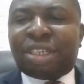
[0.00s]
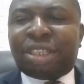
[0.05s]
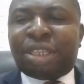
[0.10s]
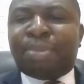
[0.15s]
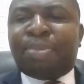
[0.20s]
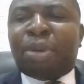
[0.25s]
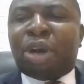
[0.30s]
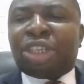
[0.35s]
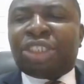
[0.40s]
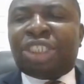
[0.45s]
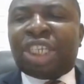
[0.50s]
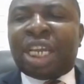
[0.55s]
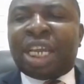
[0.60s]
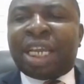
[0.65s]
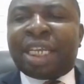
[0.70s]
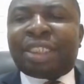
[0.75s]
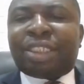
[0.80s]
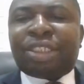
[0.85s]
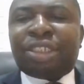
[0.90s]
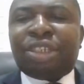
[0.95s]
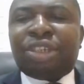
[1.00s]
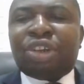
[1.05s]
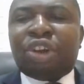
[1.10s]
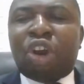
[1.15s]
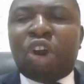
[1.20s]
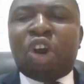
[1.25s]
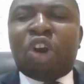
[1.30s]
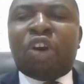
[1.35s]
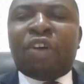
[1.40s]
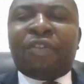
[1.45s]
the budget
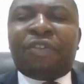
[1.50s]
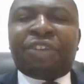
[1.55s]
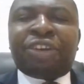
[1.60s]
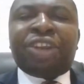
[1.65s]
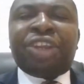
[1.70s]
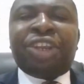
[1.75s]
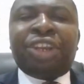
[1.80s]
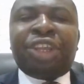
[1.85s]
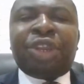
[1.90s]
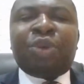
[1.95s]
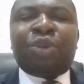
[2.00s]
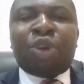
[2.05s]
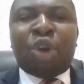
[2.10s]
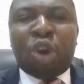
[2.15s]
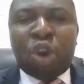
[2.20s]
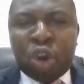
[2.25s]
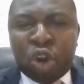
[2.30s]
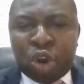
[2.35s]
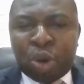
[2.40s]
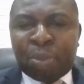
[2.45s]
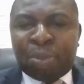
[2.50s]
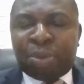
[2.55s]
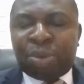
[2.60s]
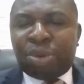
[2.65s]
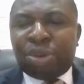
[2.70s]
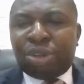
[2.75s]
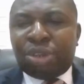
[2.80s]
of renewed hope.